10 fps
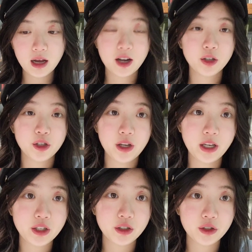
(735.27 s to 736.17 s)

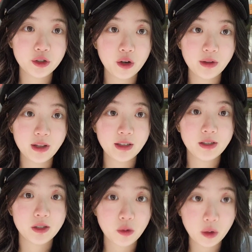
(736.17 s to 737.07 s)
conjugation to show that
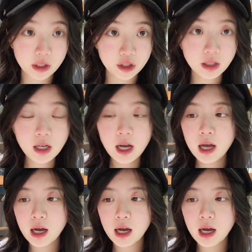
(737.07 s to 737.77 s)
this is a question.